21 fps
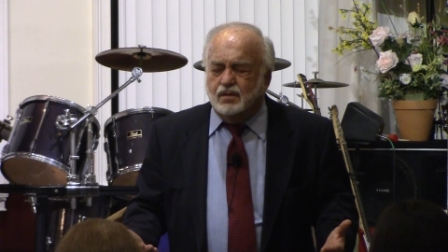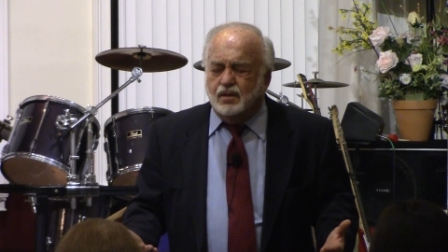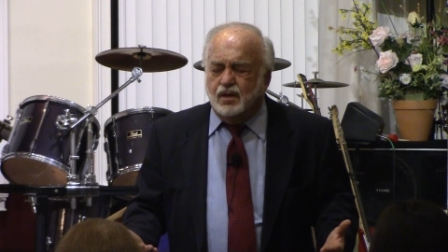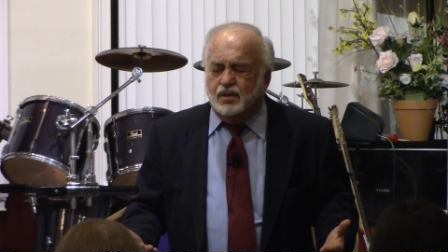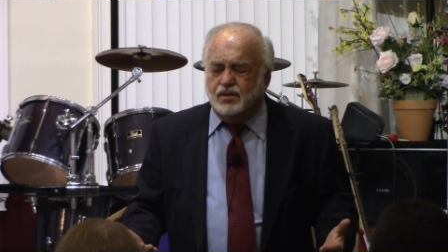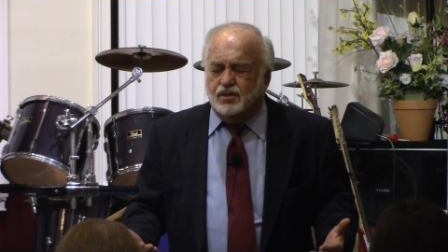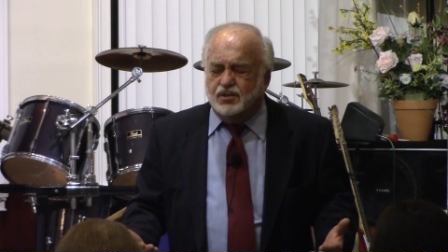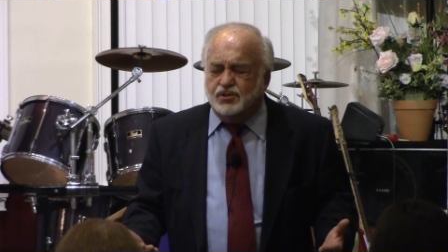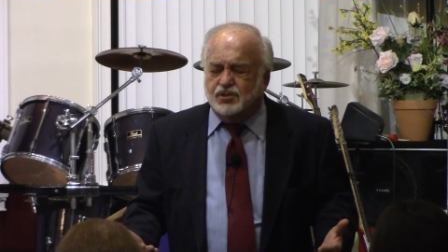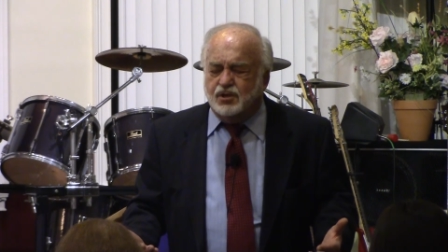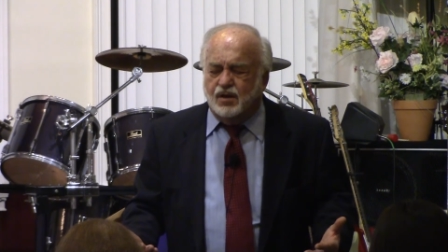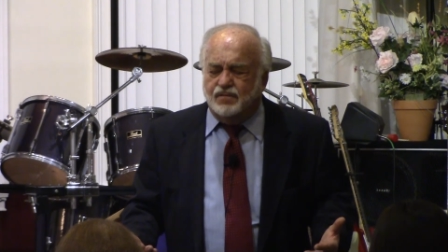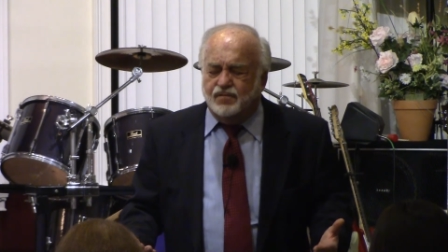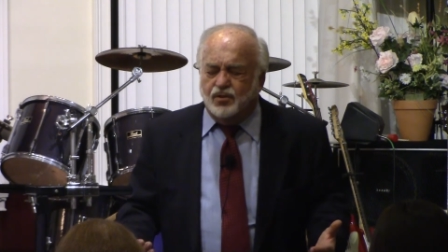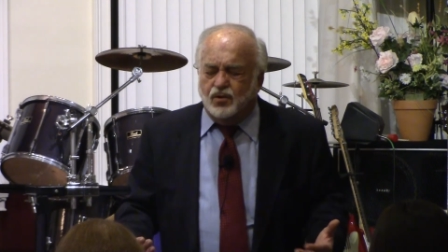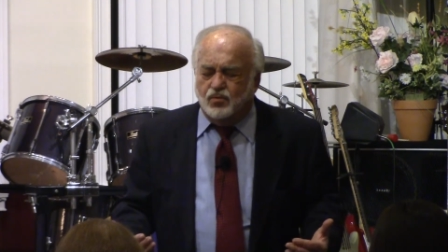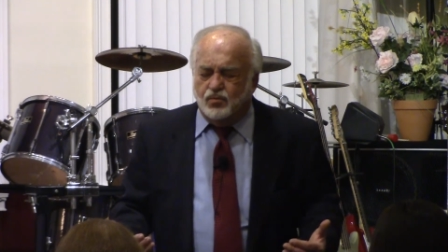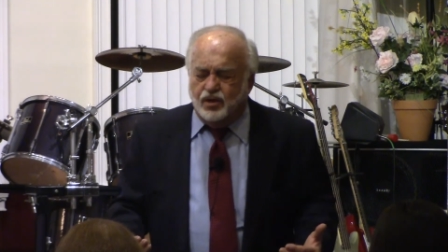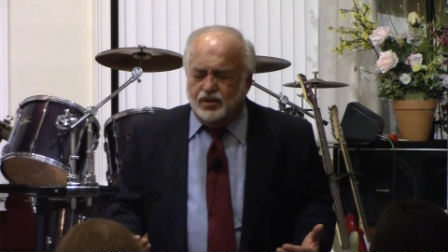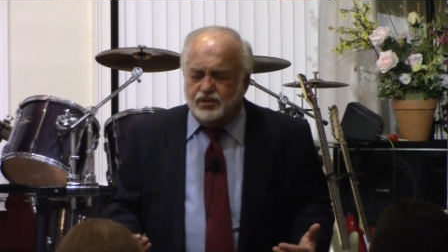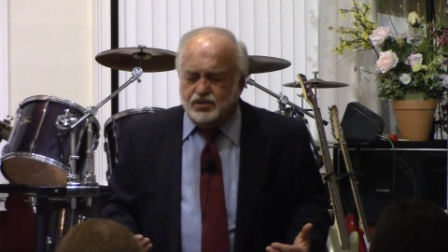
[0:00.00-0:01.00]
And discover
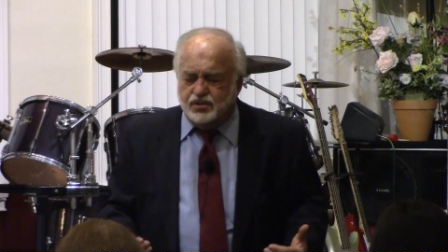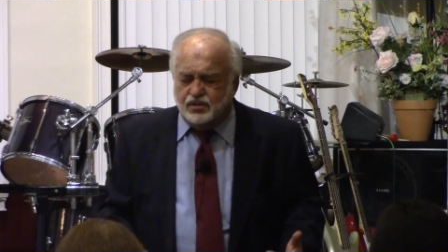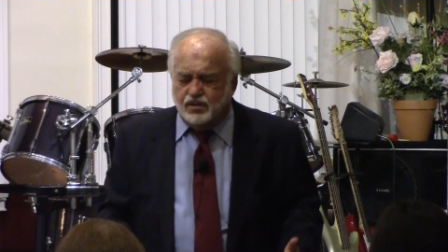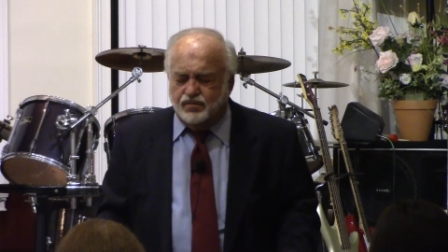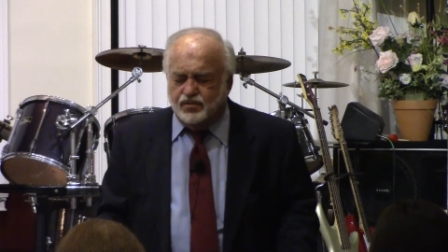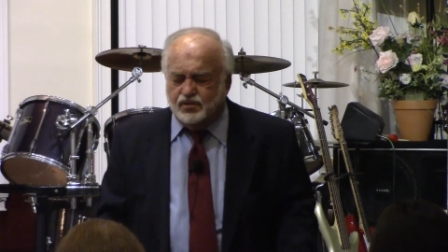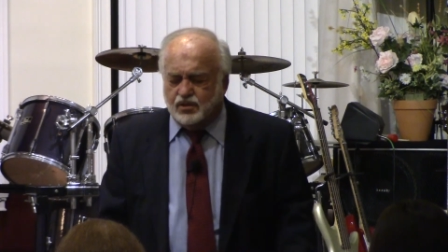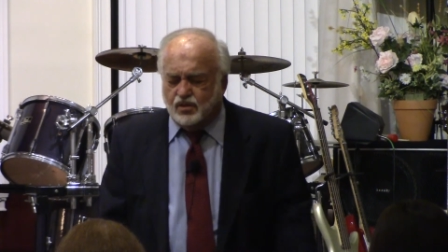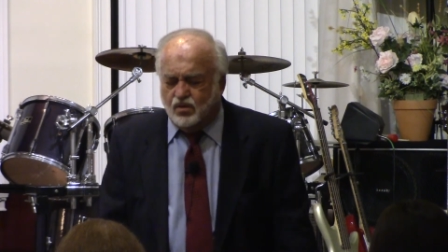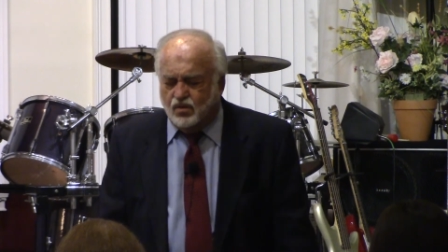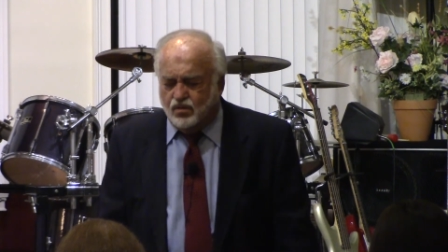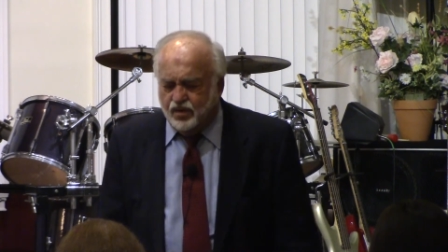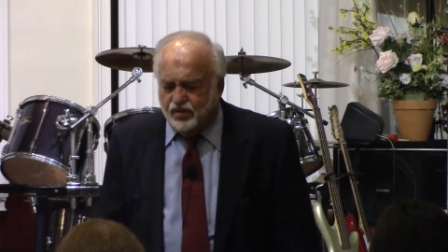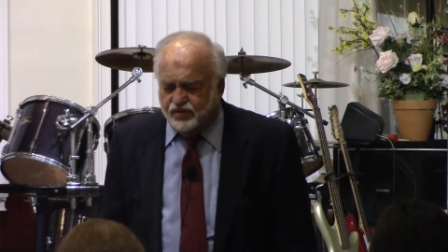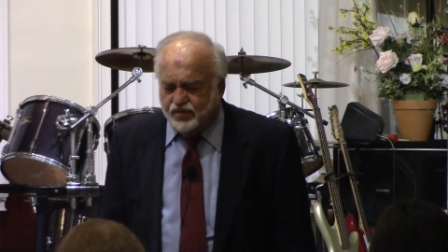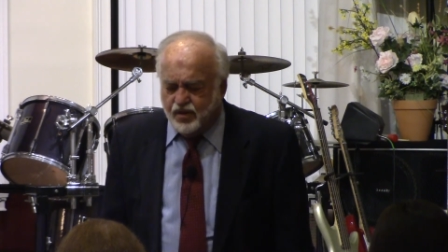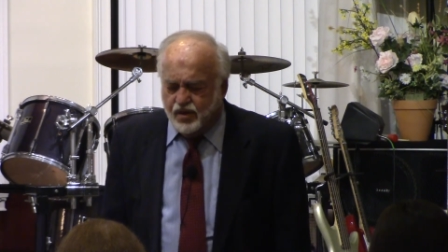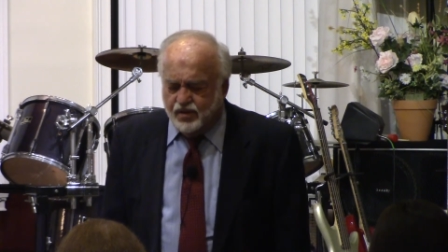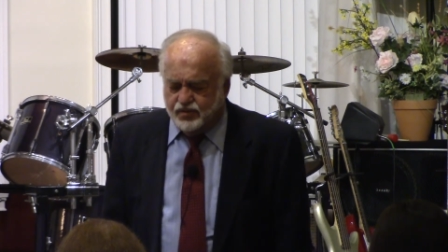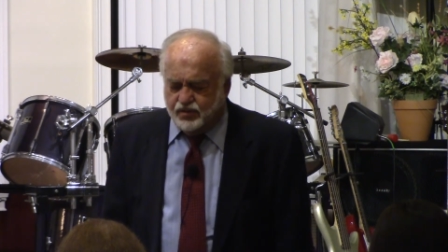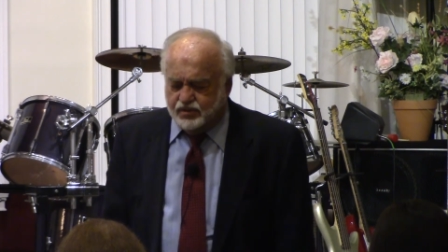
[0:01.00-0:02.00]
the riches of His glory.
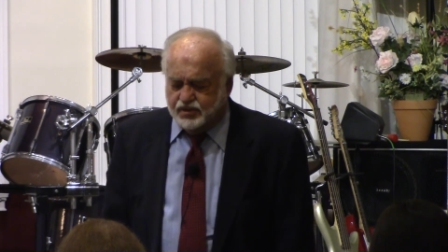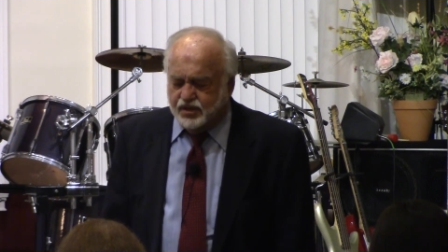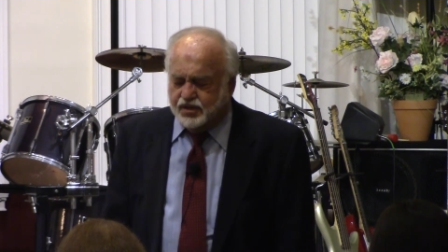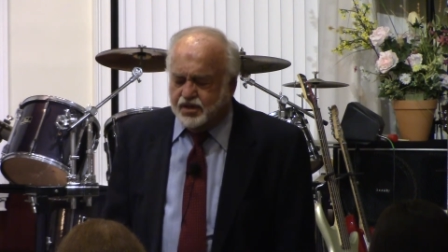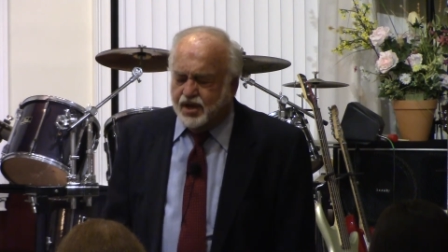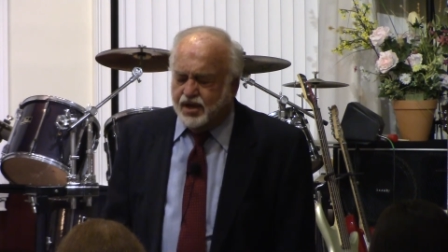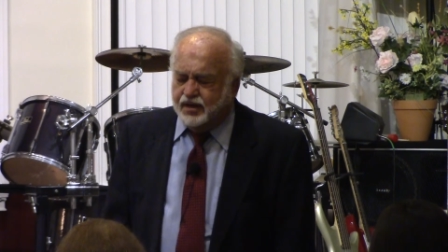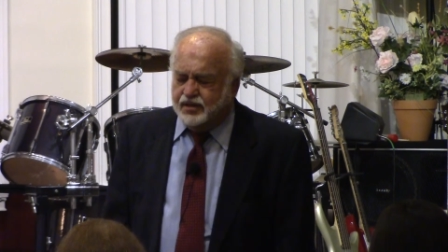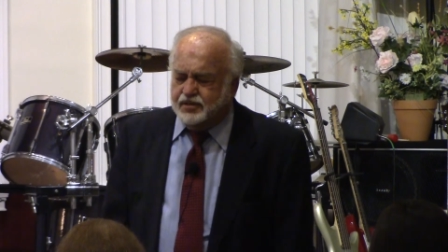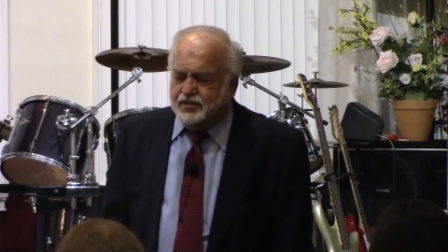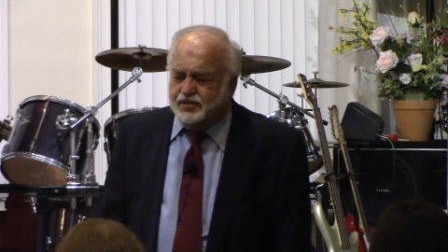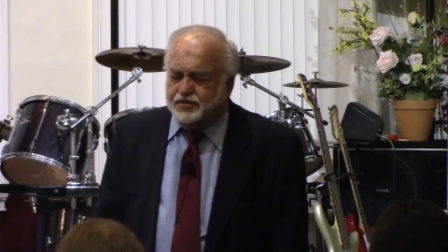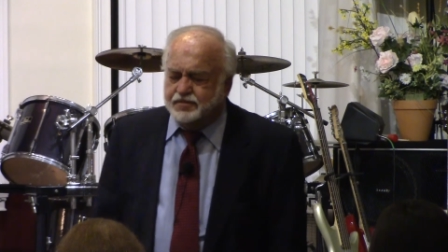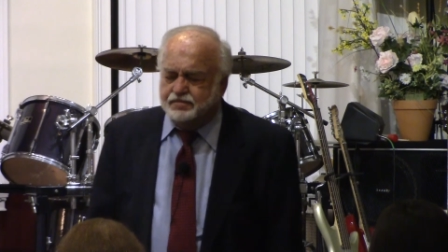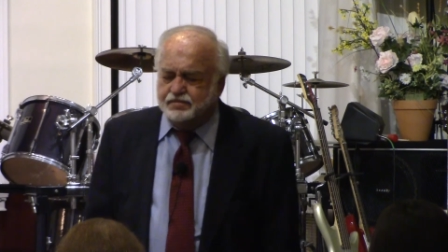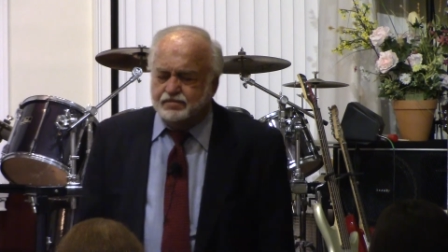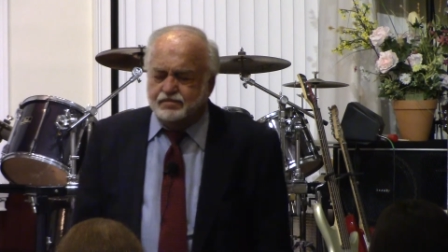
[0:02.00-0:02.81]
Father, tonight,